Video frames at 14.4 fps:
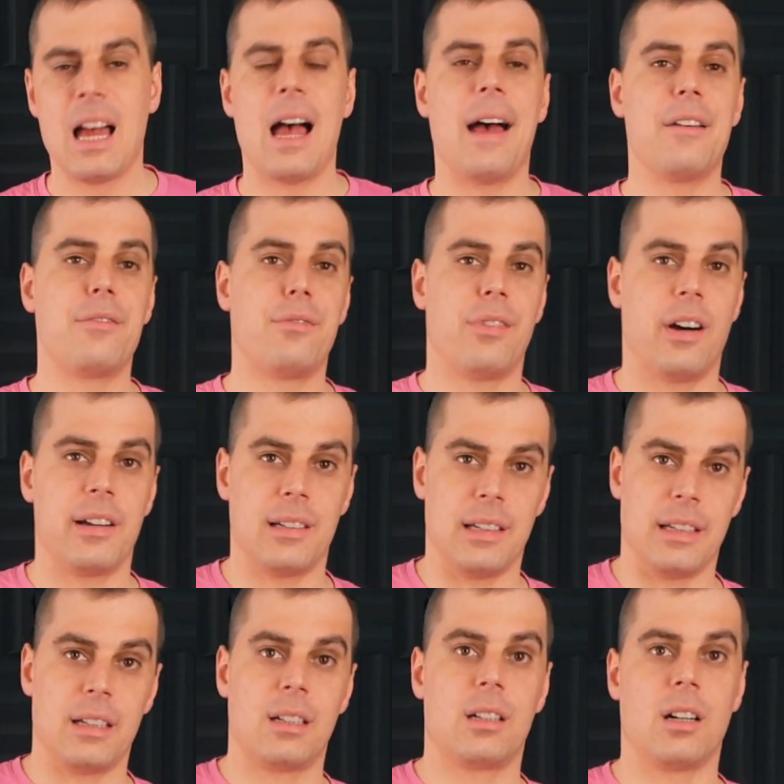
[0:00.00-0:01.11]
And
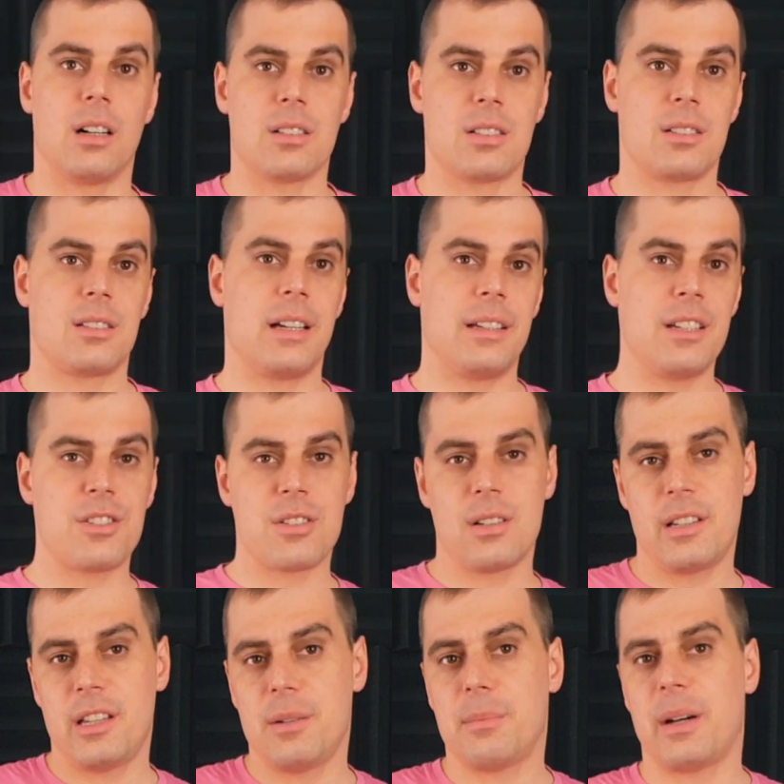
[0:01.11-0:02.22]
finally, cost. Initially,
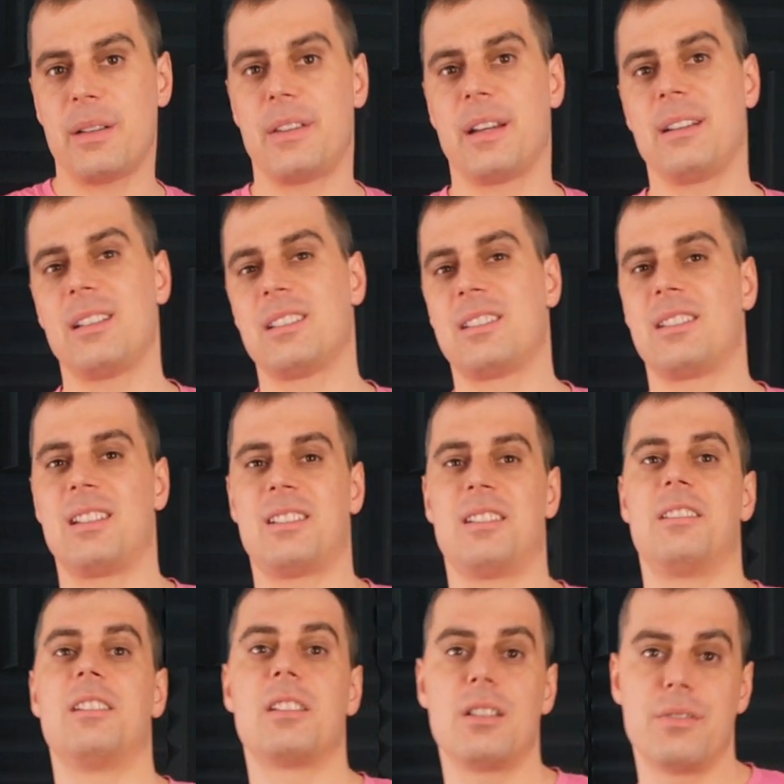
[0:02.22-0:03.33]
you might think this is a
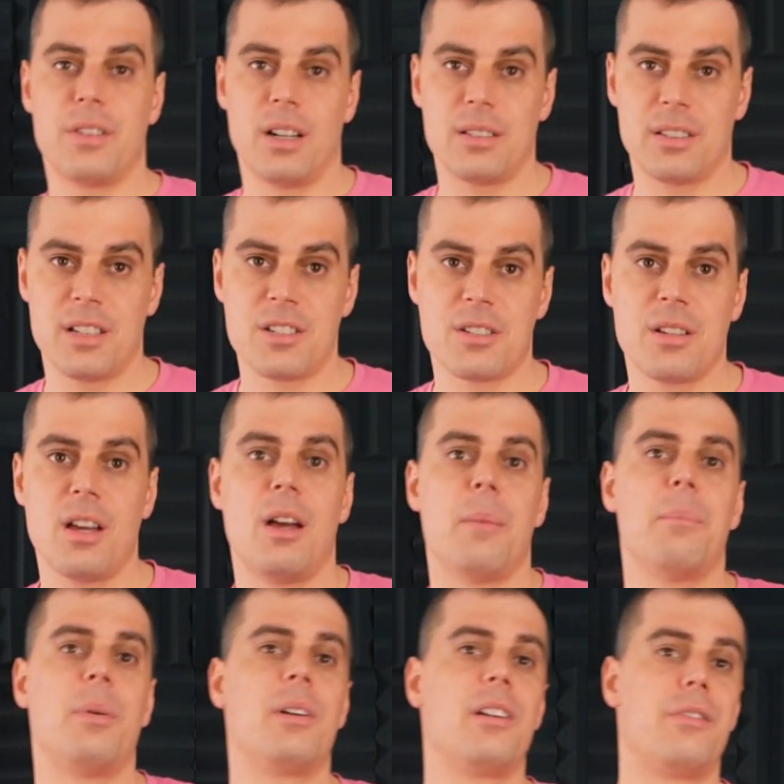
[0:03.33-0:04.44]
disadvantage,
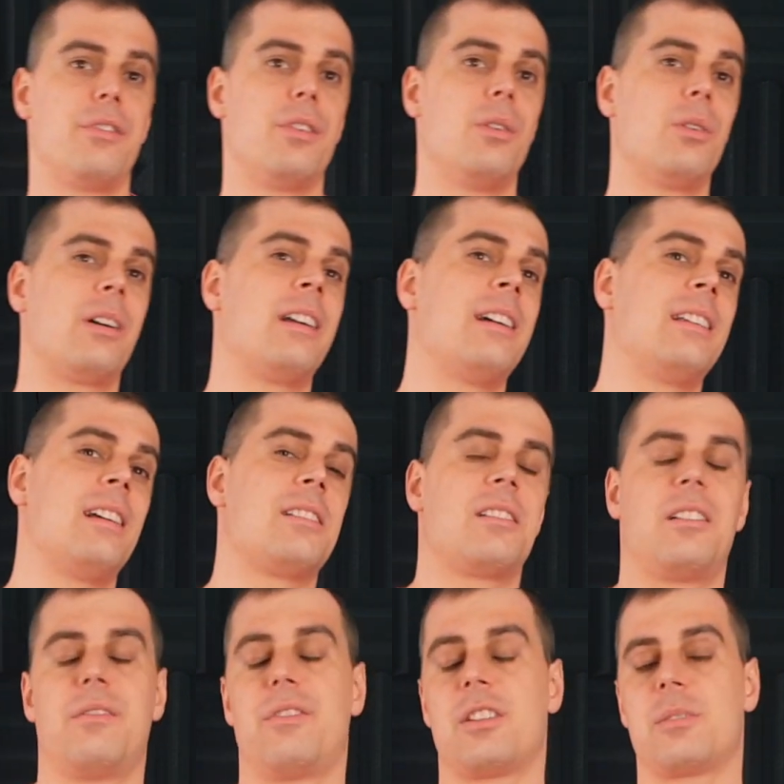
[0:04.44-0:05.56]
but if you look at it as an
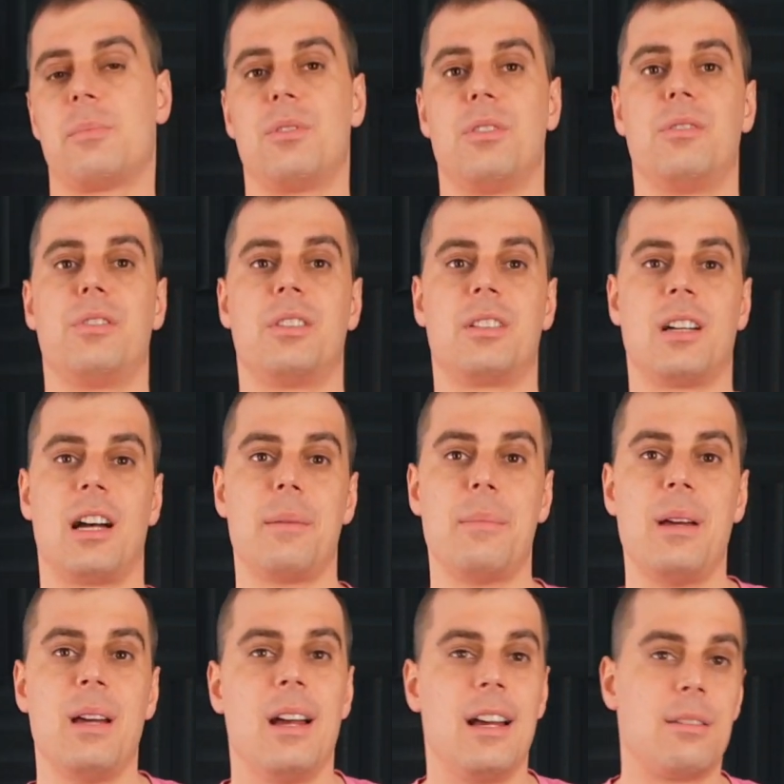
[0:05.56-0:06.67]
investment over time,
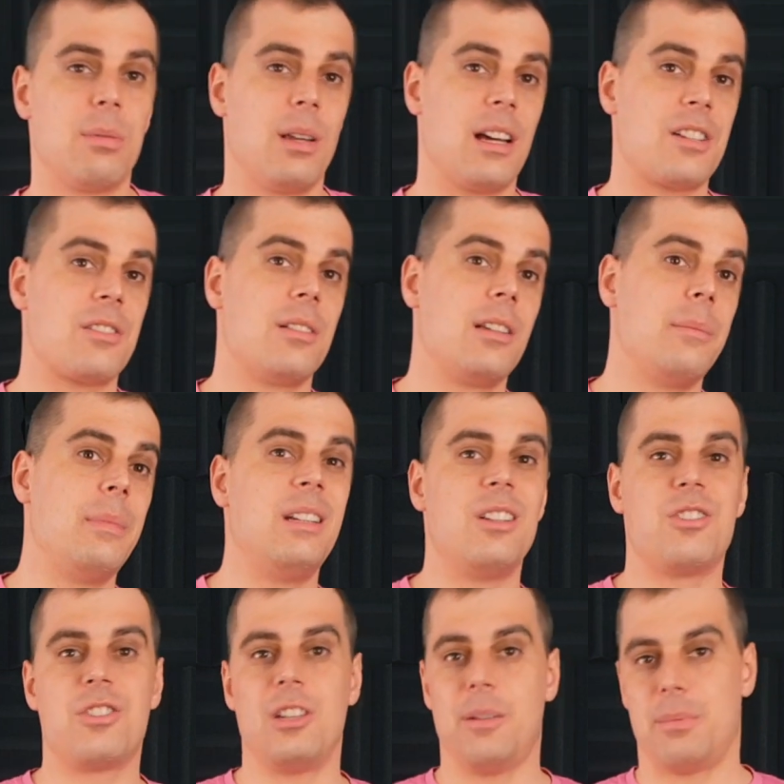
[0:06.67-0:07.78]
it will actually be the
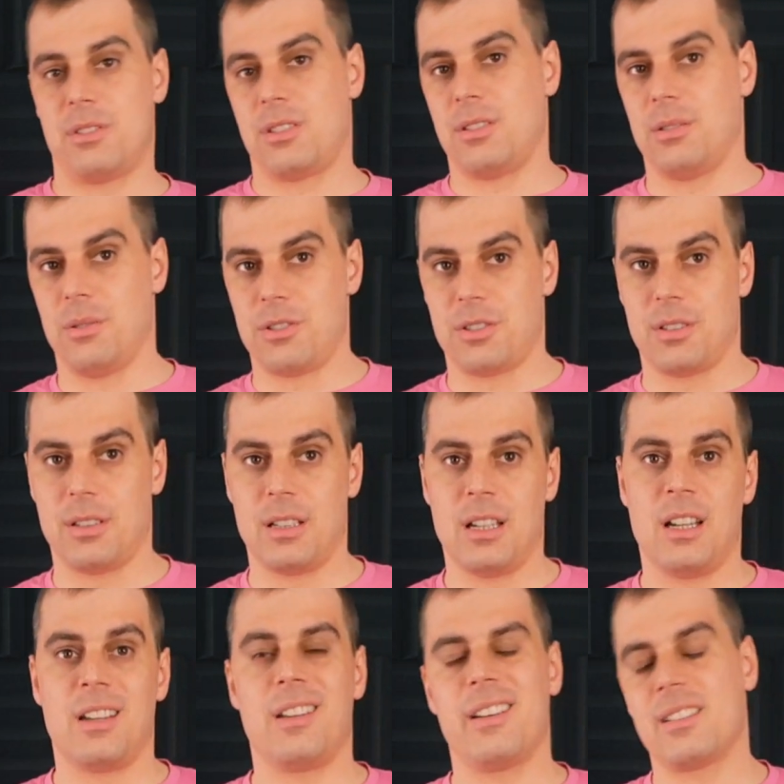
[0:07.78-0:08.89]
cheapest solution.
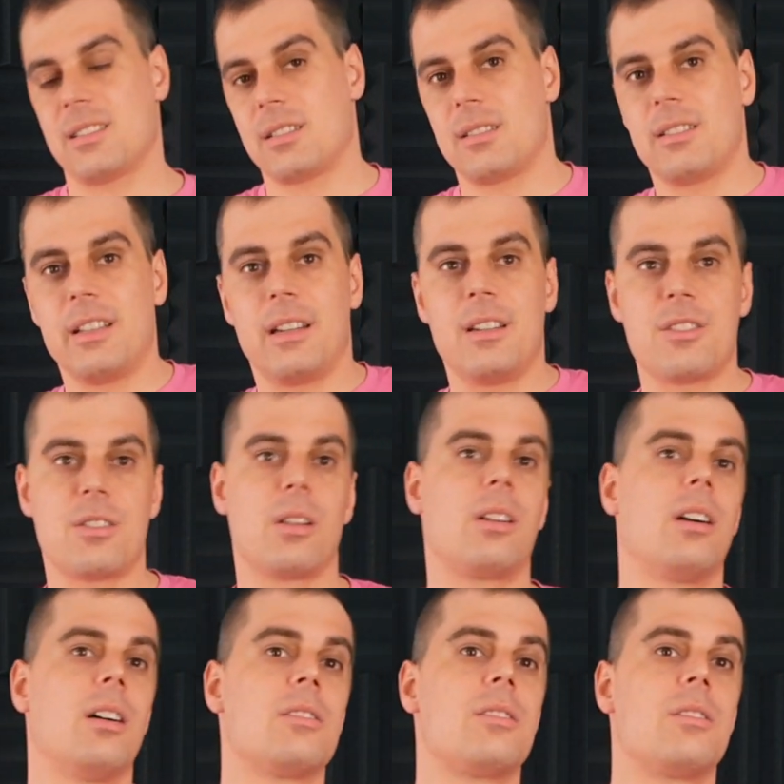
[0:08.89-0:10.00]
Yes, the initial
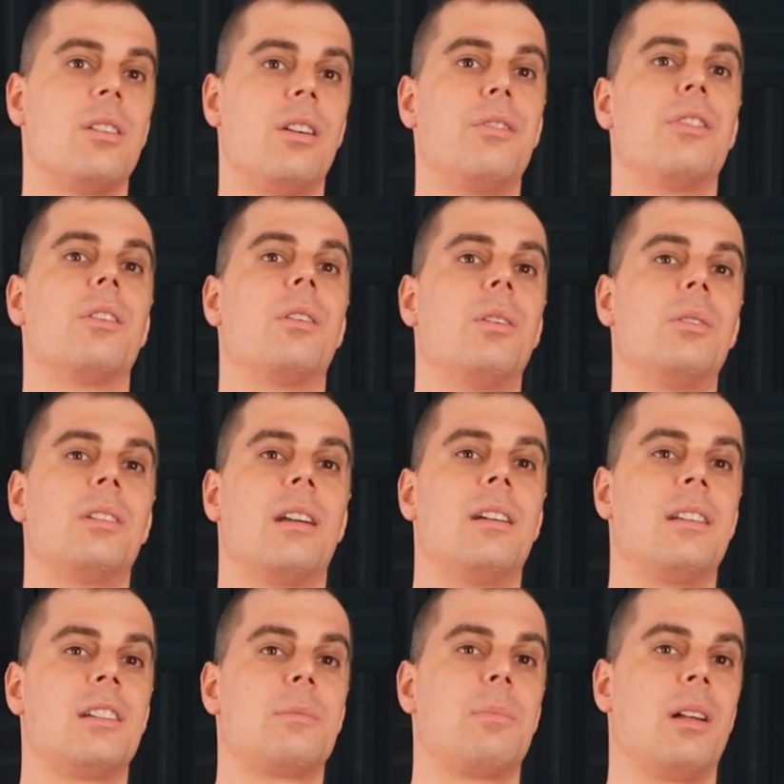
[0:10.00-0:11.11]
cost of your own
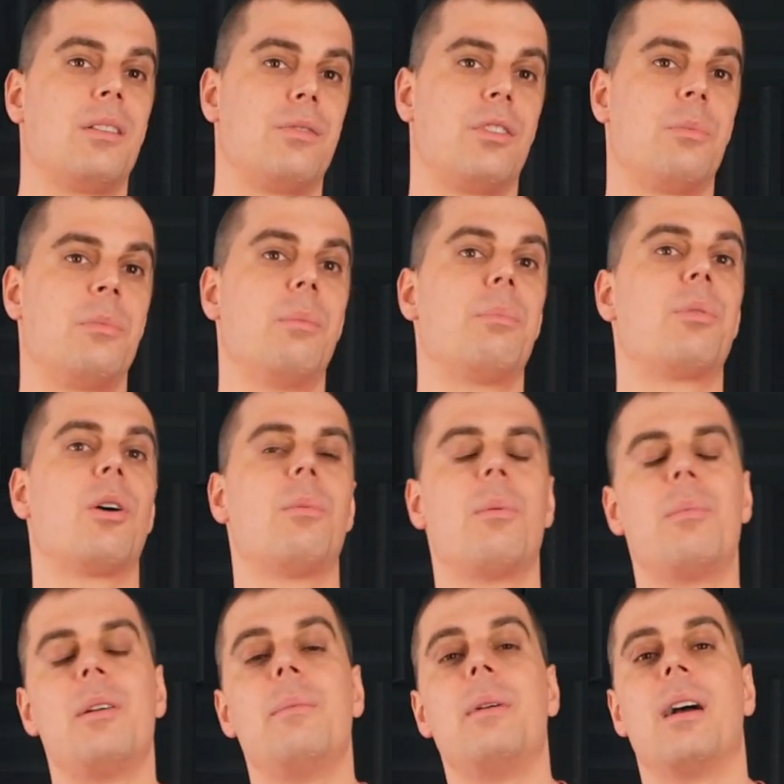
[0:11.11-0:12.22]
analytics platform will
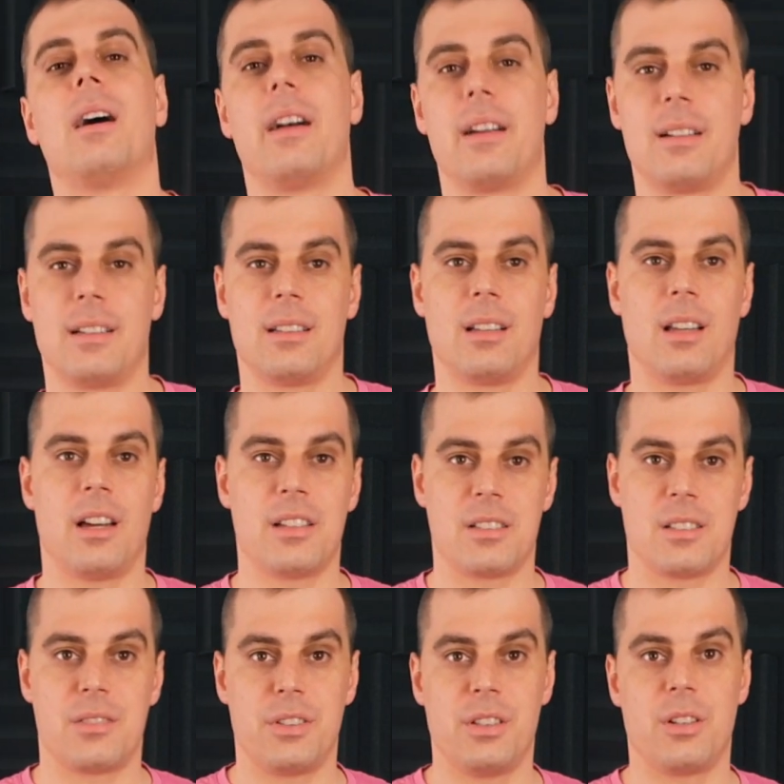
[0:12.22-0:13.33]
probably be higher than the license
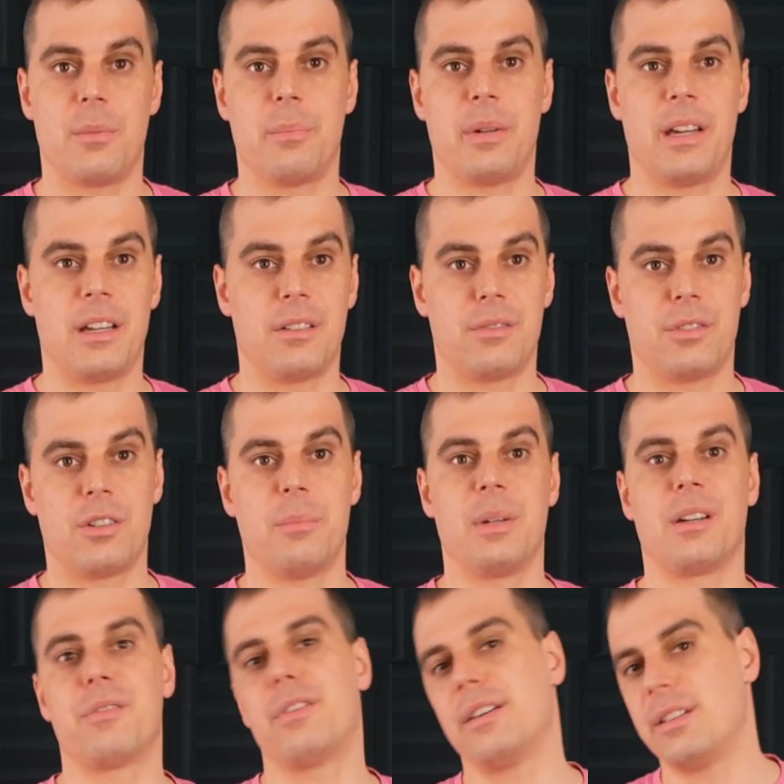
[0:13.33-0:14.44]
fee you're paying for a
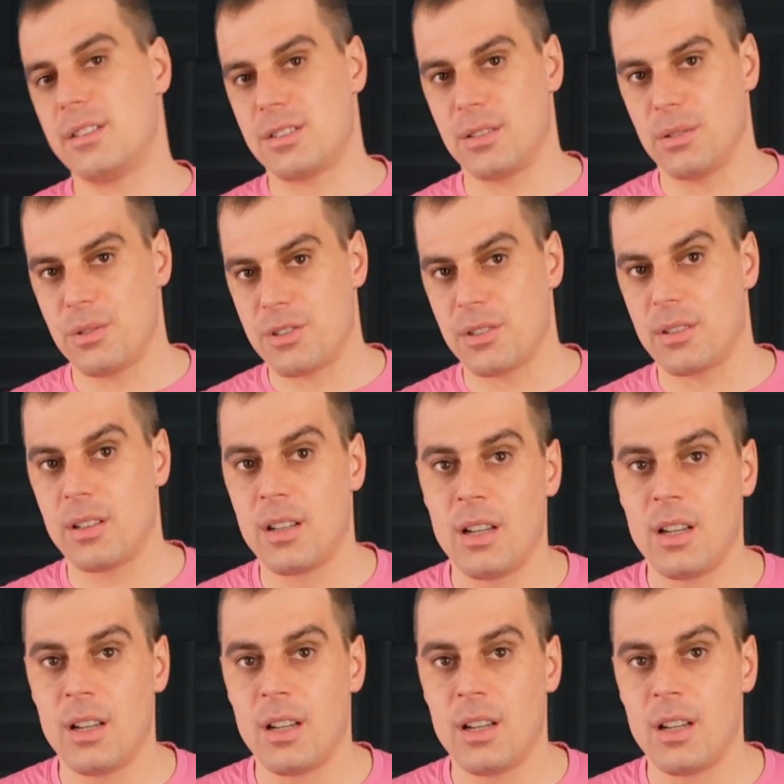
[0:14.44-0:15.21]
big vendor solution.